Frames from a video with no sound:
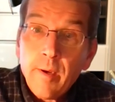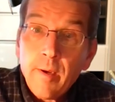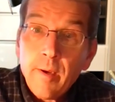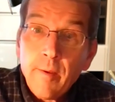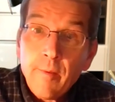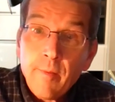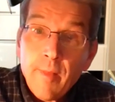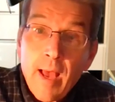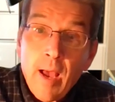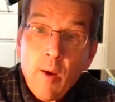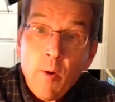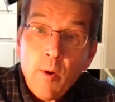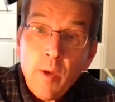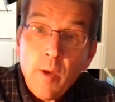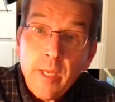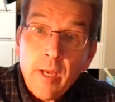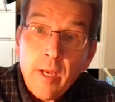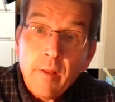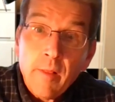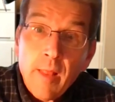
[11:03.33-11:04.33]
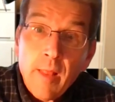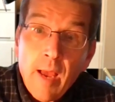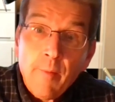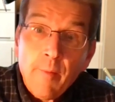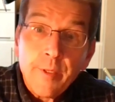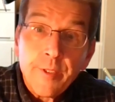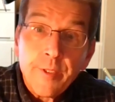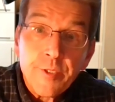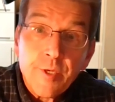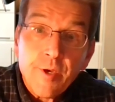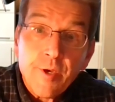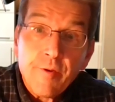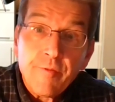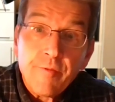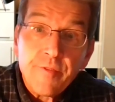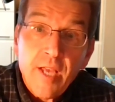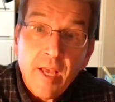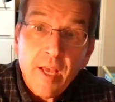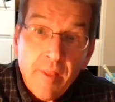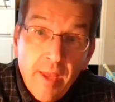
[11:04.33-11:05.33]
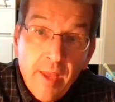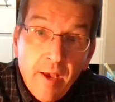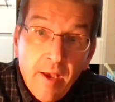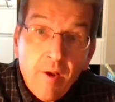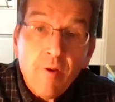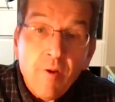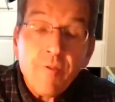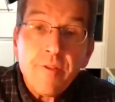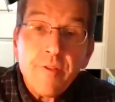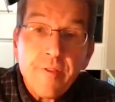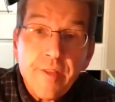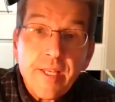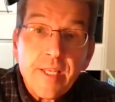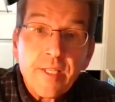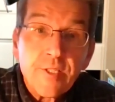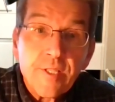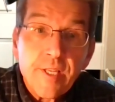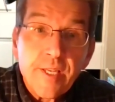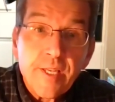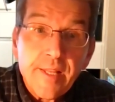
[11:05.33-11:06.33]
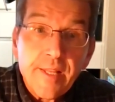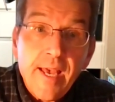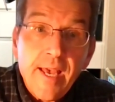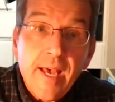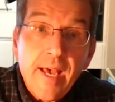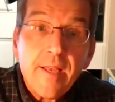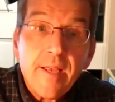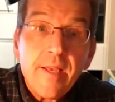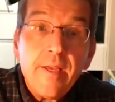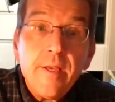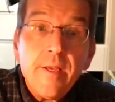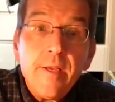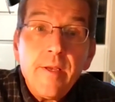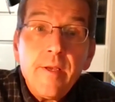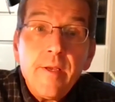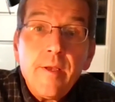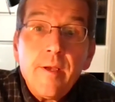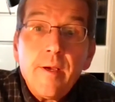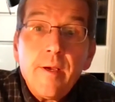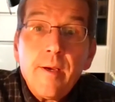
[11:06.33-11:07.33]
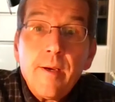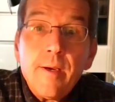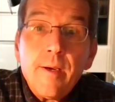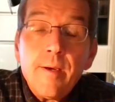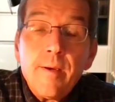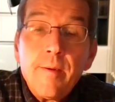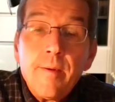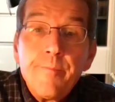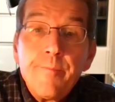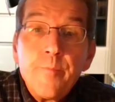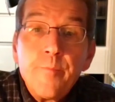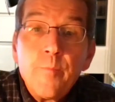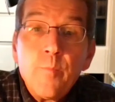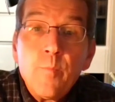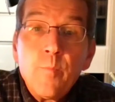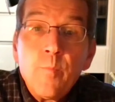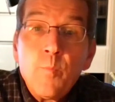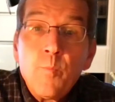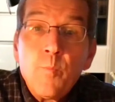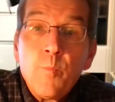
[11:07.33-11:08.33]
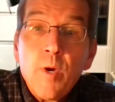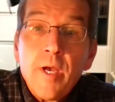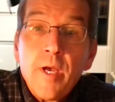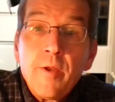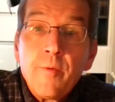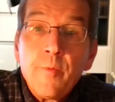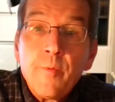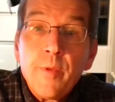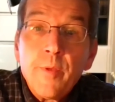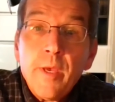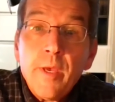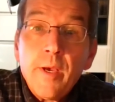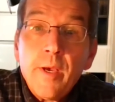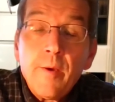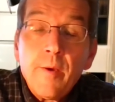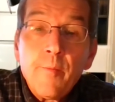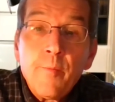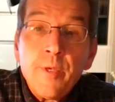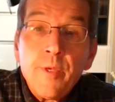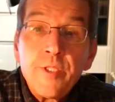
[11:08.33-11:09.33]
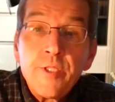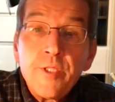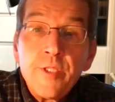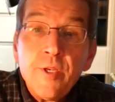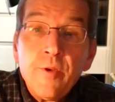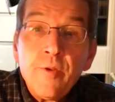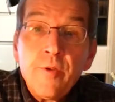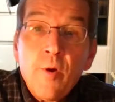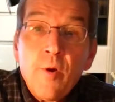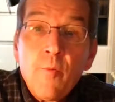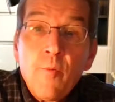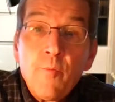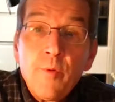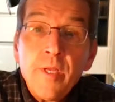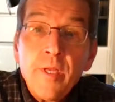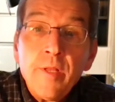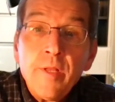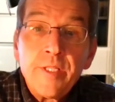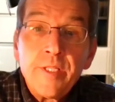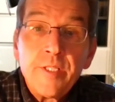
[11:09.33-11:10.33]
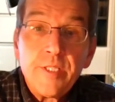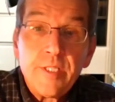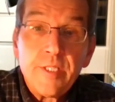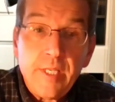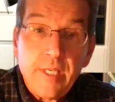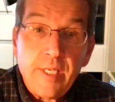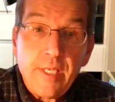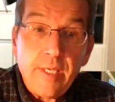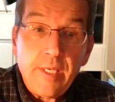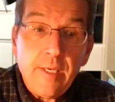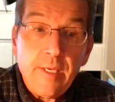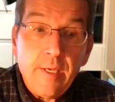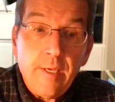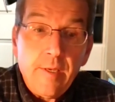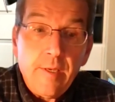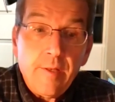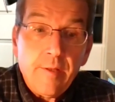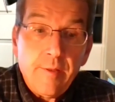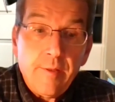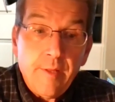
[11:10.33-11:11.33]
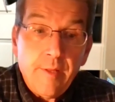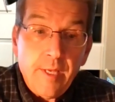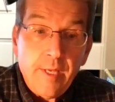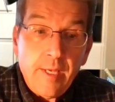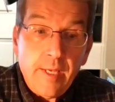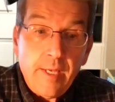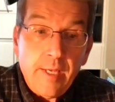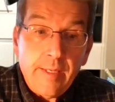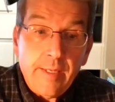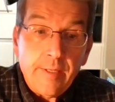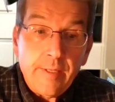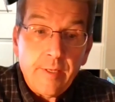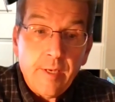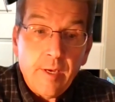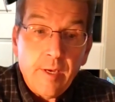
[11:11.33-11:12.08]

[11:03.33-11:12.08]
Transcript: allowance of telehealth and things like that. But we still don't really see the